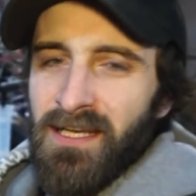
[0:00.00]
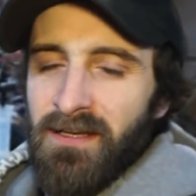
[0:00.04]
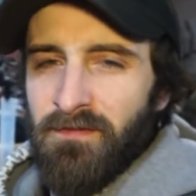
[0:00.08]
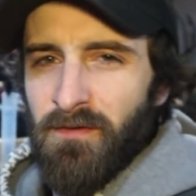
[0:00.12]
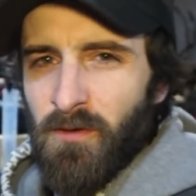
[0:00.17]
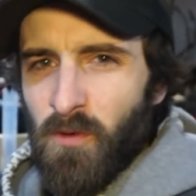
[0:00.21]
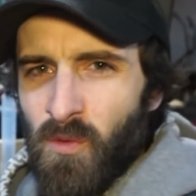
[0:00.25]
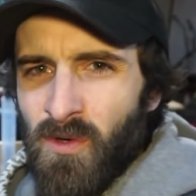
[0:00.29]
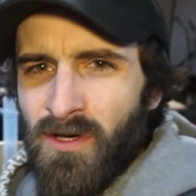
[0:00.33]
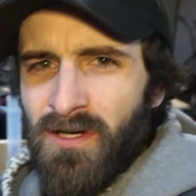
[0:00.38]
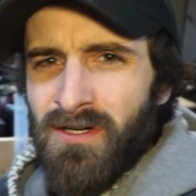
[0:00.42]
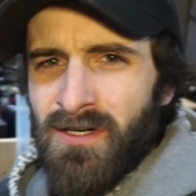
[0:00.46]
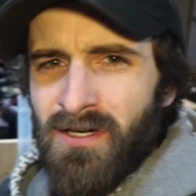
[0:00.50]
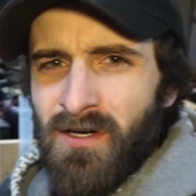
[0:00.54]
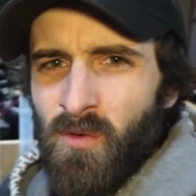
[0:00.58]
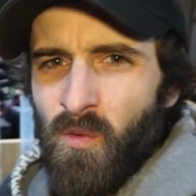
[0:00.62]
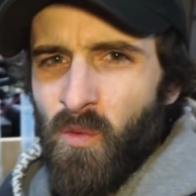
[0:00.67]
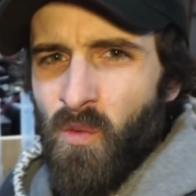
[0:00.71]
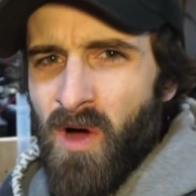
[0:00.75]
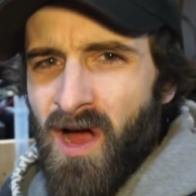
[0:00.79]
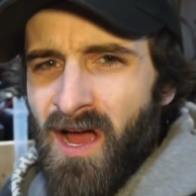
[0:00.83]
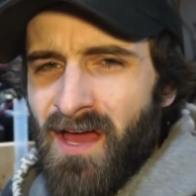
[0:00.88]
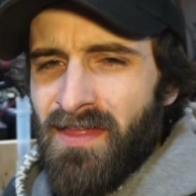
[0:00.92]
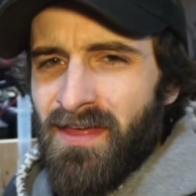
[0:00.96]
And if you're wondering
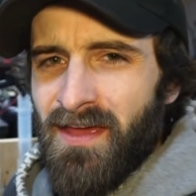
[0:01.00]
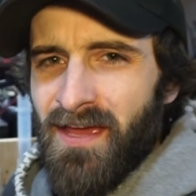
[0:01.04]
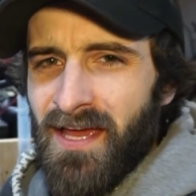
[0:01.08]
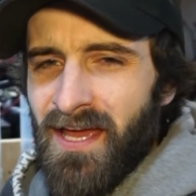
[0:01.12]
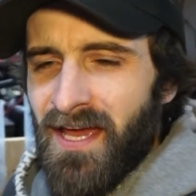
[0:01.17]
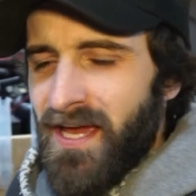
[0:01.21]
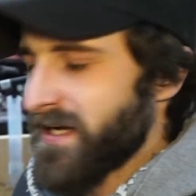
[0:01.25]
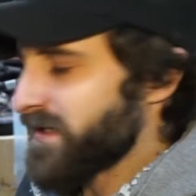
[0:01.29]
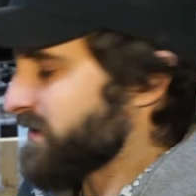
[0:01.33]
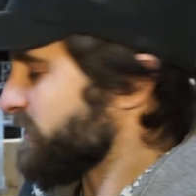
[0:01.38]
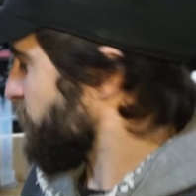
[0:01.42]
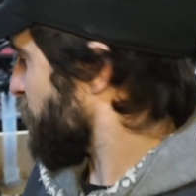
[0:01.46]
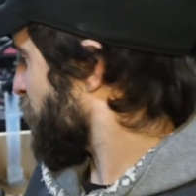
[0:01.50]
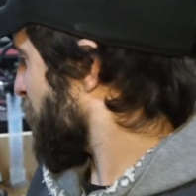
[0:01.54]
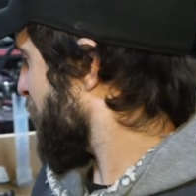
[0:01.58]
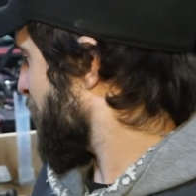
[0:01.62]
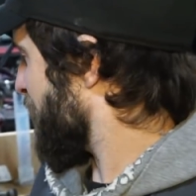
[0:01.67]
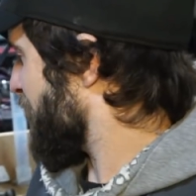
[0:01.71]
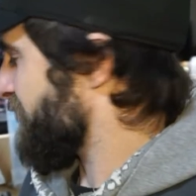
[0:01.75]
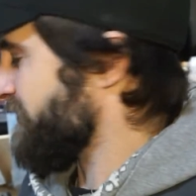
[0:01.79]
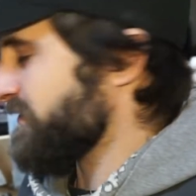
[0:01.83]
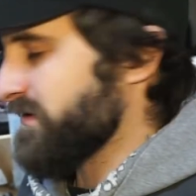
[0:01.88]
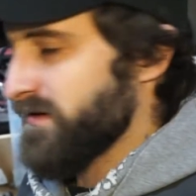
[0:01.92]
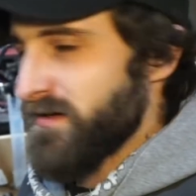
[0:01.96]
why the heck do I have